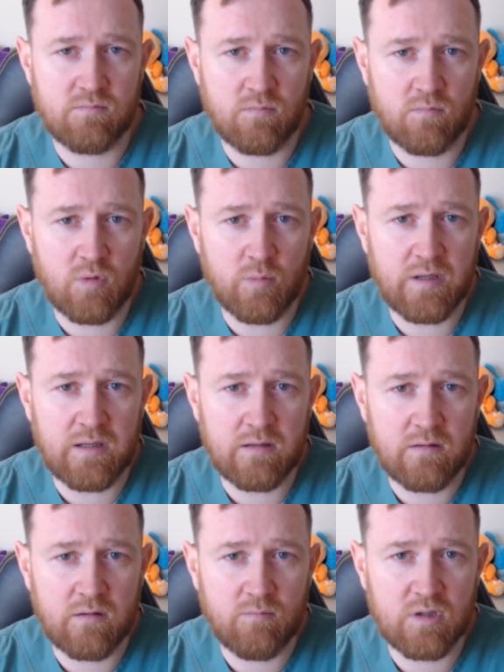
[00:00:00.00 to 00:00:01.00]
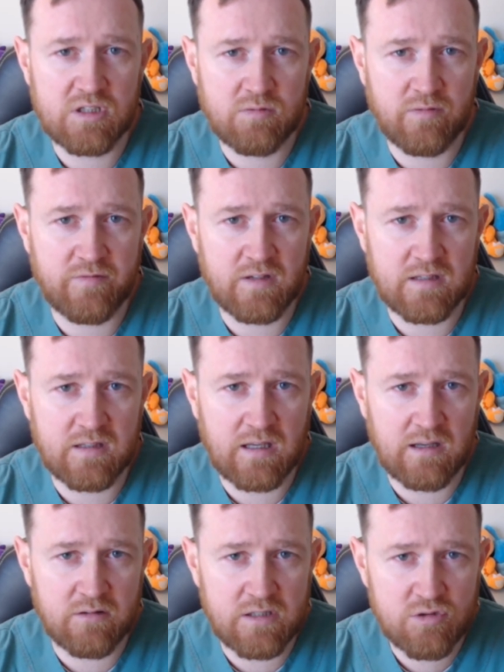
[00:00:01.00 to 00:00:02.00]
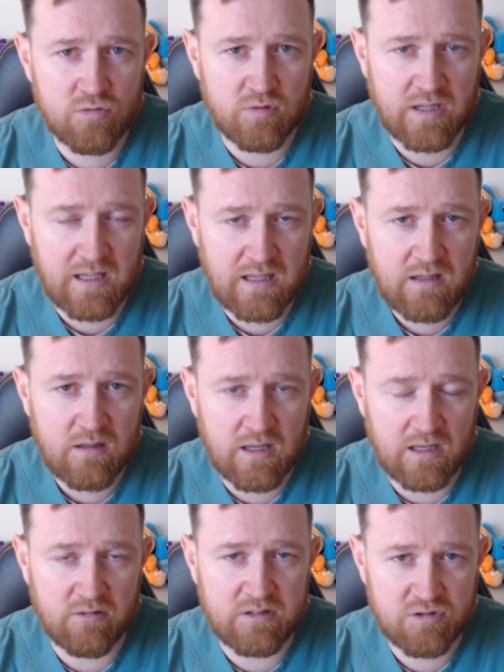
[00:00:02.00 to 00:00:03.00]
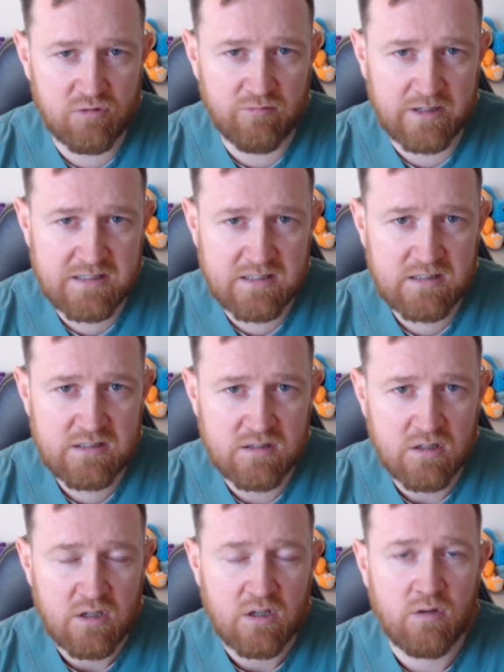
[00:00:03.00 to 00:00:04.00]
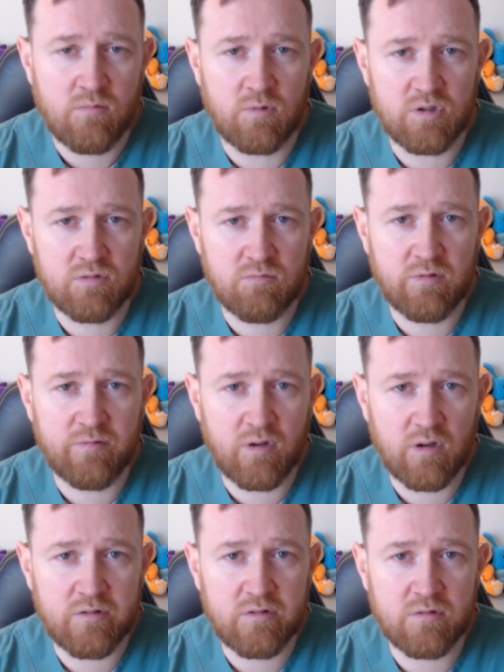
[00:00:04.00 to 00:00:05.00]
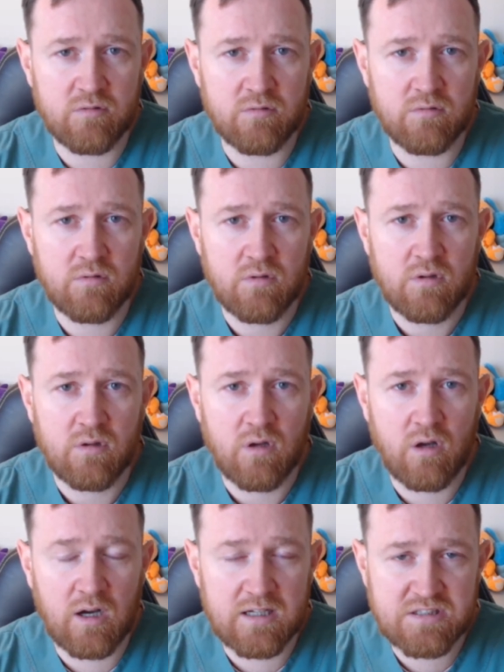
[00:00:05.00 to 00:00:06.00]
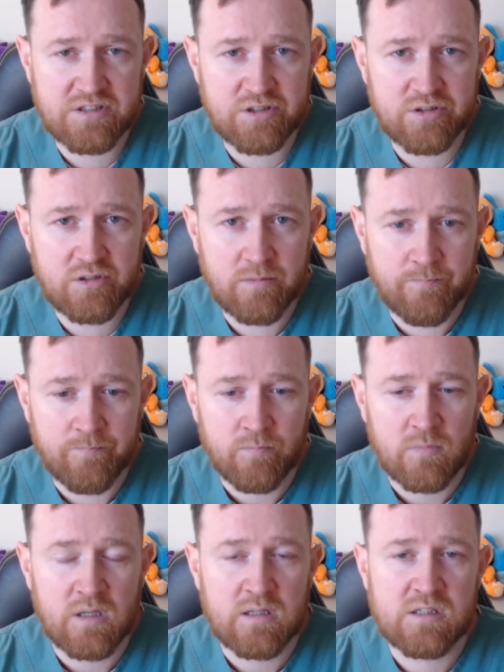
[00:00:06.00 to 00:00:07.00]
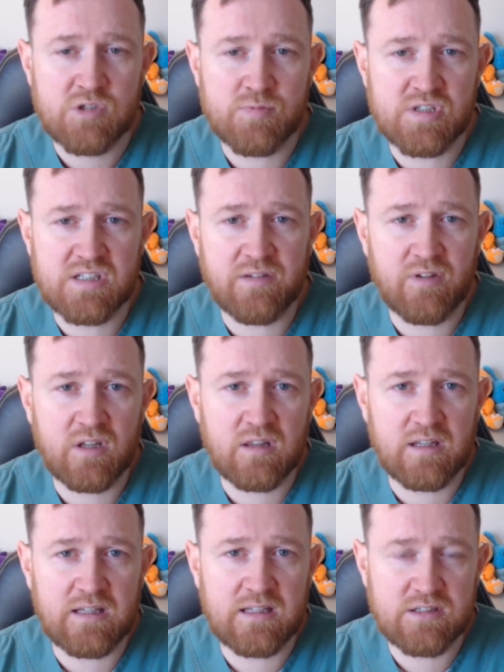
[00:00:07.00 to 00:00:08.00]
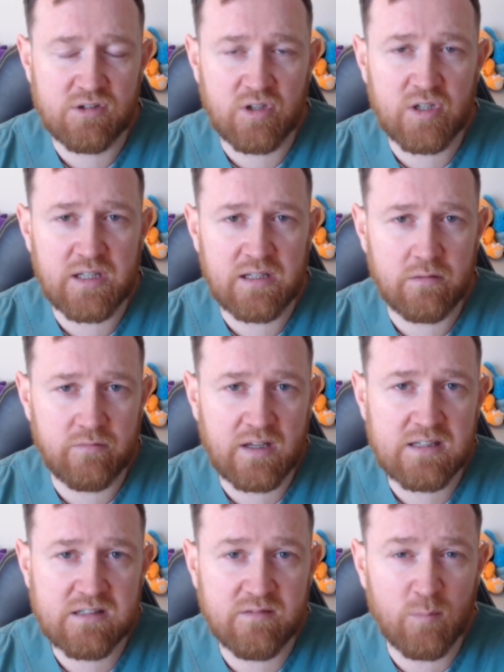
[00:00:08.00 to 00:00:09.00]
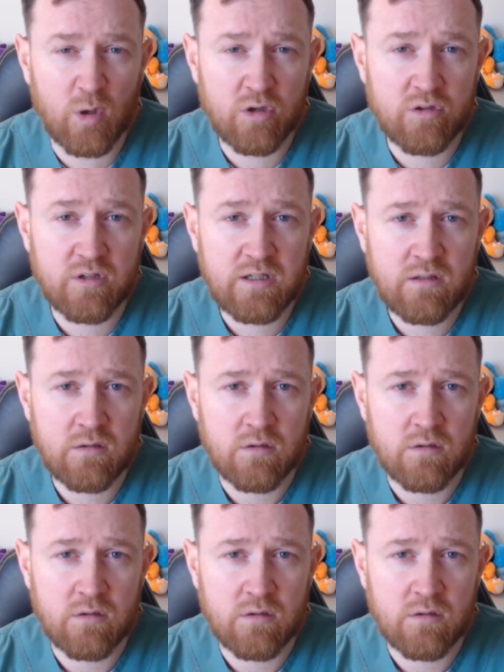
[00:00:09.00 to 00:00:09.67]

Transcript: will be, once we've done our initial care, our initial resus, we should refer to ICU. Specifically, he's going to need invasive monitoring.